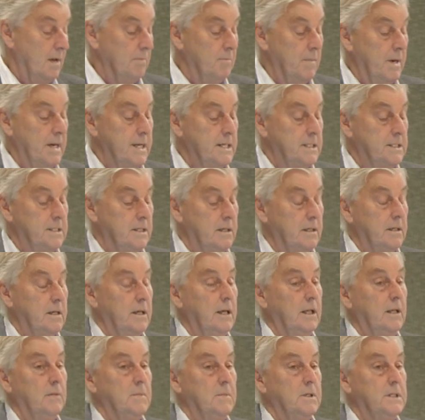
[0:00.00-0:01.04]
a major
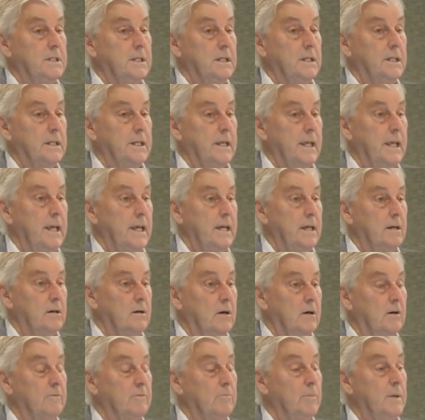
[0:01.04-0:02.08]
element in the
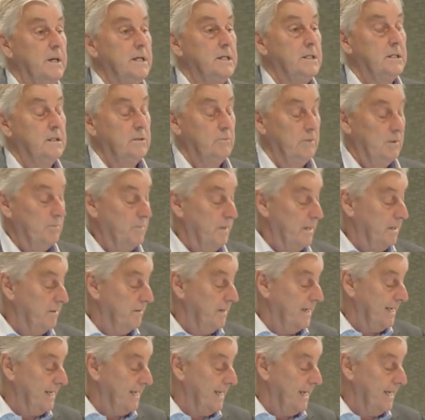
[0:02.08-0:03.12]
care of patients with
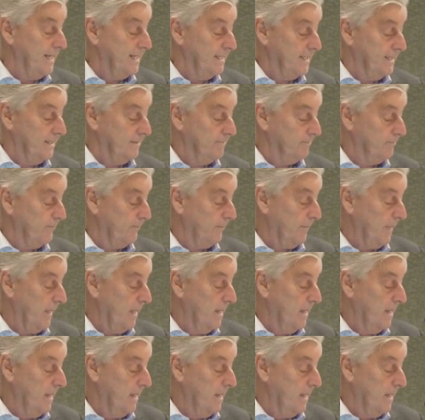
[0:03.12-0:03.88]
pancreatic cancer.